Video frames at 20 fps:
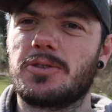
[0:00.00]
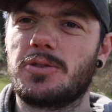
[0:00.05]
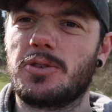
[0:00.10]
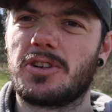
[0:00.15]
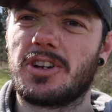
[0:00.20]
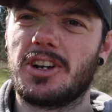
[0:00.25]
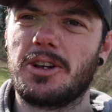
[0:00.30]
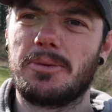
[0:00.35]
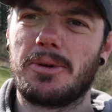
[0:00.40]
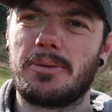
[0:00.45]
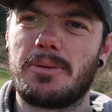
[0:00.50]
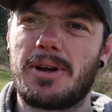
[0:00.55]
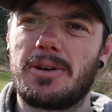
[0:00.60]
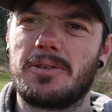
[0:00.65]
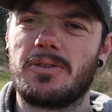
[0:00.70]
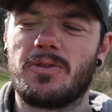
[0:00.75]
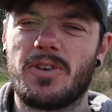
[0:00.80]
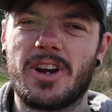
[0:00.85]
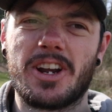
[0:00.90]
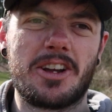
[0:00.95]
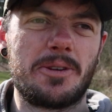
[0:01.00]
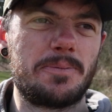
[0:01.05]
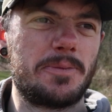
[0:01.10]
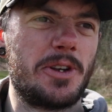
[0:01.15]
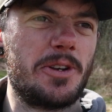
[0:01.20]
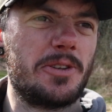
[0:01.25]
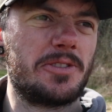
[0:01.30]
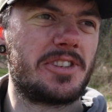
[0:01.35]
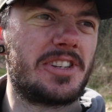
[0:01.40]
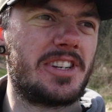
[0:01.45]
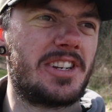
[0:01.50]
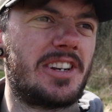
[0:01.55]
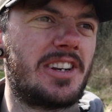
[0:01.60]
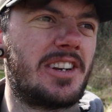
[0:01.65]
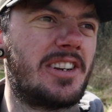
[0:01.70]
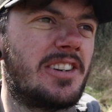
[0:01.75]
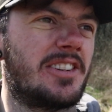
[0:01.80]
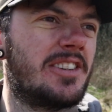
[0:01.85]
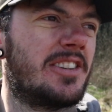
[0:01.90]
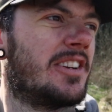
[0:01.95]
talk a little bit about the rig I'm using
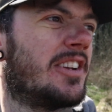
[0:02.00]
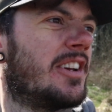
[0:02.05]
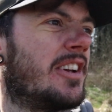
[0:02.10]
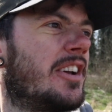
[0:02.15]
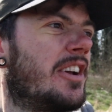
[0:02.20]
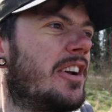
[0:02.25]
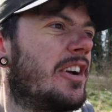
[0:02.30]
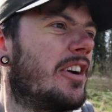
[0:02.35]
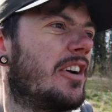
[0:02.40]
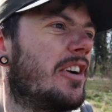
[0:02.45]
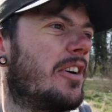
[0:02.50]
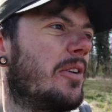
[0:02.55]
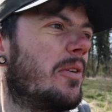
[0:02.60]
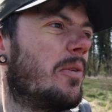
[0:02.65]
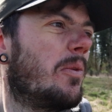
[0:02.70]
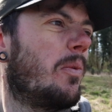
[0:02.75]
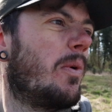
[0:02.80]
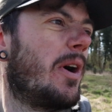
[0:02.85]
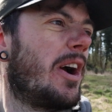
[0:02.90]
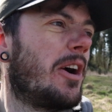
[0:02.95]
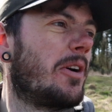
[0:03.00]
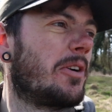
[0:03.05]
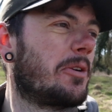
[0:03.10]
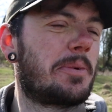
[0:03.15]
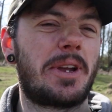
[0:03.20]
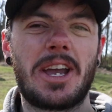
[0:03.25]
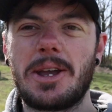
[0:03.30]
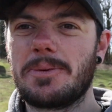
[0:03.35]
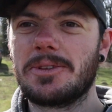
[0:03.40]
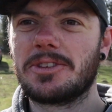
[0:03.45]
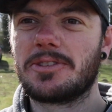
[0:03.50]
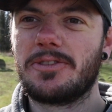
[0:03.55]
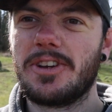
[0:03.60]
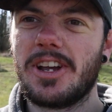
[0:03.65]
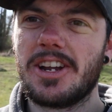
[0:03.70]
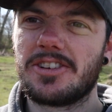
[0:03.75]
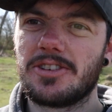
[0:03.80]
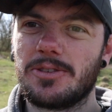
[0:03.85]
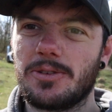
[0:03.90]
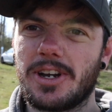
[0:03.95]
and where I'm going to be aiming to
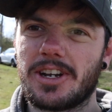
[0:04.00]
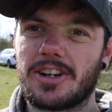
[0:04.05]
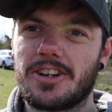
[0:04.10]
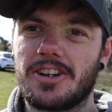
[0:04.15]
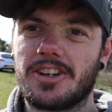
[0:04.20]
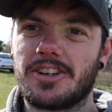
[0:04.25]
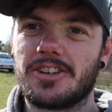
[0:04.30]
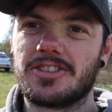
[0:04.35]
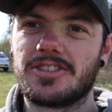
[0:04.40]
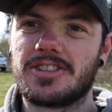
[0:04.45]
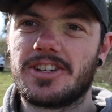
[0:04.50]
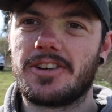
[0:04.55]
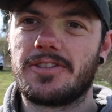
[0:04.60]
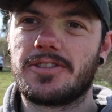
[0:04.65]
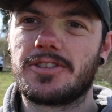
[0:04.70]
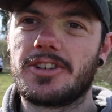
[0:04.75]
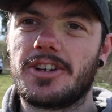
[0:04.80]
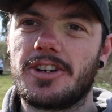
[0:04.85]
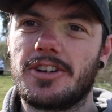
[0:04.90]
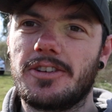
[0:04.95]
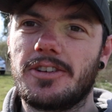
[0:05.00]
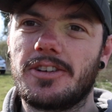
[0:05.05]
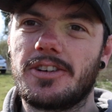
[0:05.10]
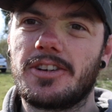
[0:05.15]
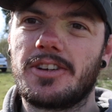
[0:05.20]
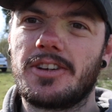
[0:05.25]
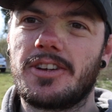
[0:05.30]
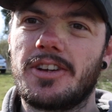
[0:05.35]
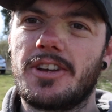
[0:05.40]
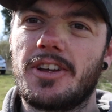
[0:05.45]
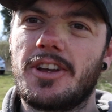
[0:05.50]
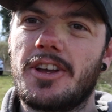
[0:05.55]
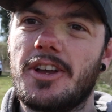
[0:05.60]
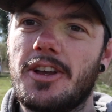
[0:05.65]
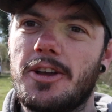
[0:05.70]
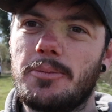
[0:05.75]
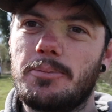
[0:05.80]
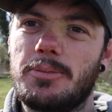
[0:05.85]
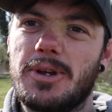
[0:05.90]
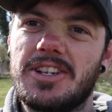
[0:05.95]
fish and all that kind of good stuff. So
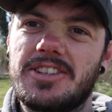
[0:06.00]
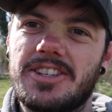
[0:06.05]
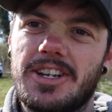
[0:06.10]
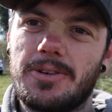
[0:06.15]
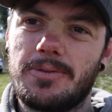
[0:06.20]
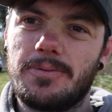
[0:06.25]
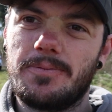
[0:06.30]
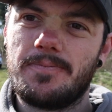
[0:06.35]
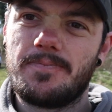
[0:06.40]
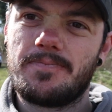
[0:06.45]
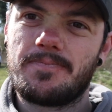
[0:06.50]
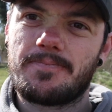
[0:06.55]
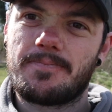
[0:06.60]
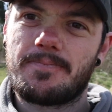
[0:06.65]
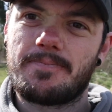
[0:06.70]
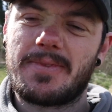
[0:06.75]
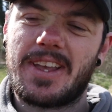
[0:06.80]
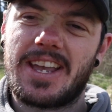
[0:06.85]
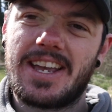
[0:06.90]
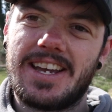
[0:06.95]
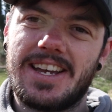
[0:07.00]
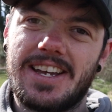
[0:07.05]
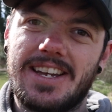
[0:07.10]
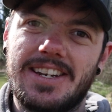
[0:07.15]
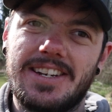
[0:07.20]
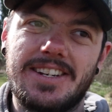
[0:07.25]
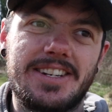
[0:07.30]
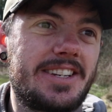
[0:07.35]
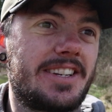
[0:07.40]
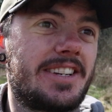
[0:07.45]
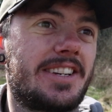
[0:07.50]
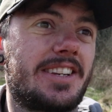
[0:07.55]
peace out and